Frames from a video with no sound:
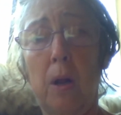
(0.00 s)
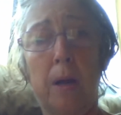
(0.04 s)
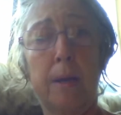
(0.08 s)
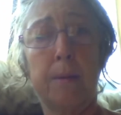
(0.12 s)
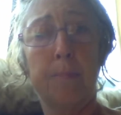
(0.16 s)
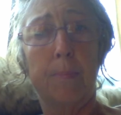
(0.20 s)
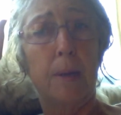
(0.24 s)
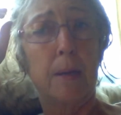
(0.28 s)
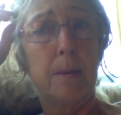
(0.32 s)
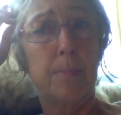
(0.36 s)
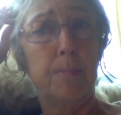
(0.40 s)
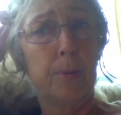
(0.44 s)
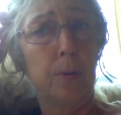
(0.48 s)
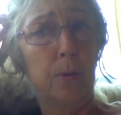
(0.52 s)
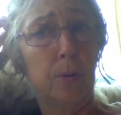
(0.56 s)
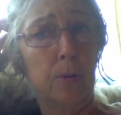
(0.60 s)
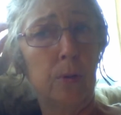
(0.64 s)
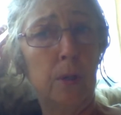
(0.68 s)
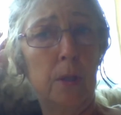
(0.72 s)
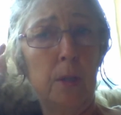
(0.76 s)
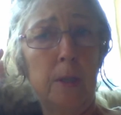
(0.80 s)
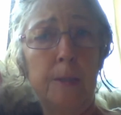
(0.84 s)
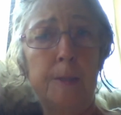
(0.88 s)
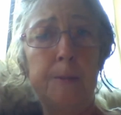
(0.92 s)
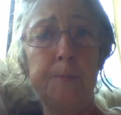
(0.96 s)
people,
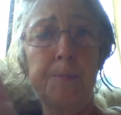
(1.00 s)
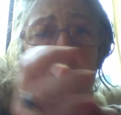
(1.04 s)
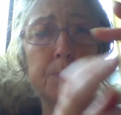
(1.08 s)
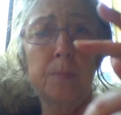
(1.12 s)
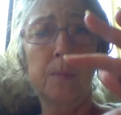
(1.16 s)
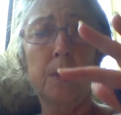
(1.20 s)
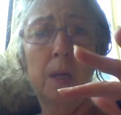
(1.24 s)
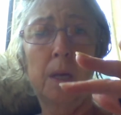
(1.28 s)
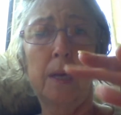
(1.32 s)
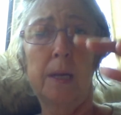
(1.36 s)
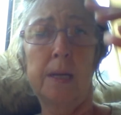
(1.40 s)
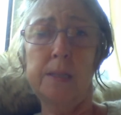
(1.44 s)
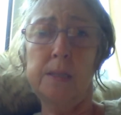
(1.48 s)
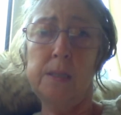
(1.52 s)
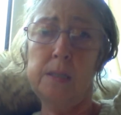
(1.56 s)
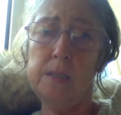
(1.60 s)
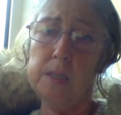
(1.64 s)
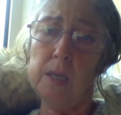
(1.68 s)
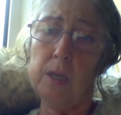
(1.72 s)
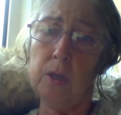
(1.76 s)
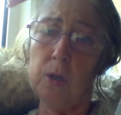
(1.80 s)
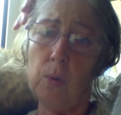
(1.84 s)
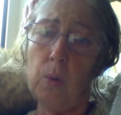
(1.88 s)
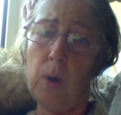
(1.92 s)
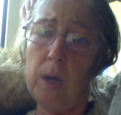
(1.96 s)
and
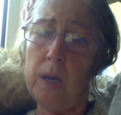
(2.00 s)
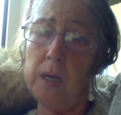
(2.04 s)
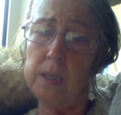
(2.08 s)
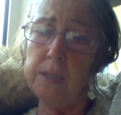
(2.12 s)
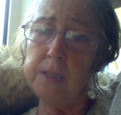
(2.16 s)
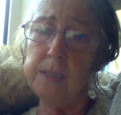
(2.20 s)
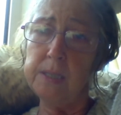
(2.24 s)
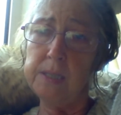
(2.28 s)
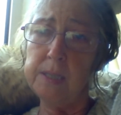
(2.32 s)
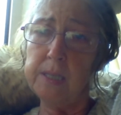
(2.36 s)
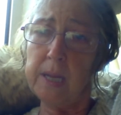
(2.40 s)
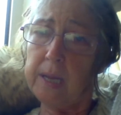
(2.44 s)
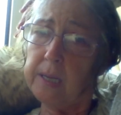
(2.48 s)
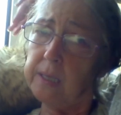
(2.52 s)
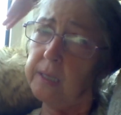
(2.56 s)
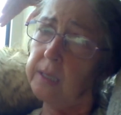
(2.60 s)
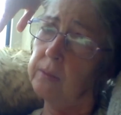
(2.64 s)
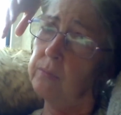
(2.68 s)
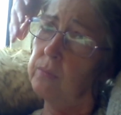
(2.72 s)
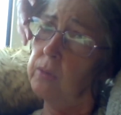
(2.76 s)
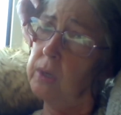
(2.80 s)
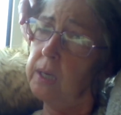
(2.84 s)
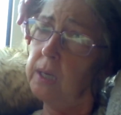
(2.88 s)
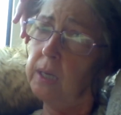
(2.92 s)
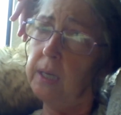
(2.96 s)
quite understanding,
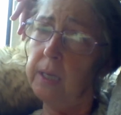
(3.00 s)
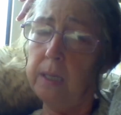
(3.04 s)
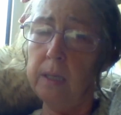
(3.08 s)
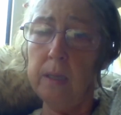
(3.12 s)
really,